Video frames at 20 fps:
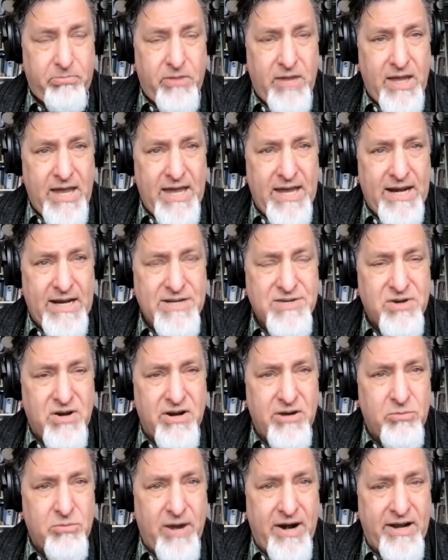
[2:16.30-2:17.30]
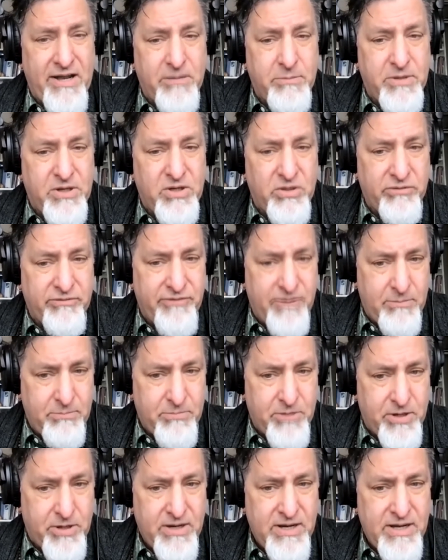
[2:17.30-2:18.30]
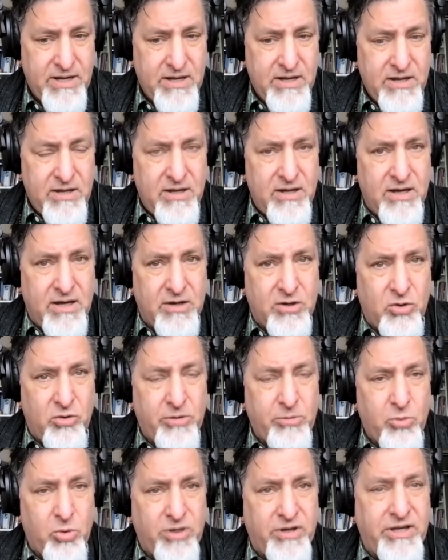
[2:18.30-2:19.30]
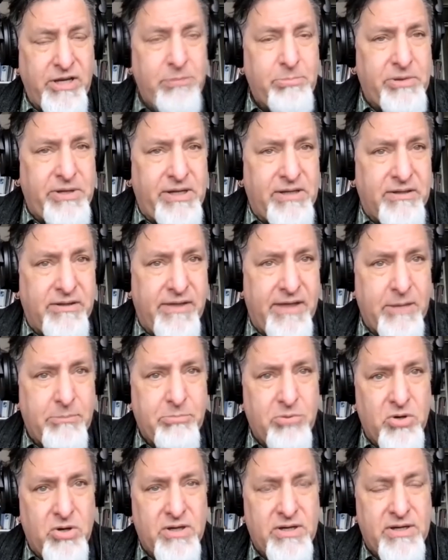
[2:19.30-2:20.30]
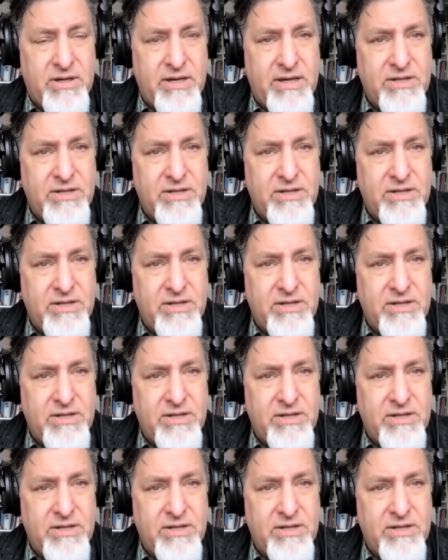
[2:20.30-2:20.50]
and I started writing them in November, going more deeply into that book.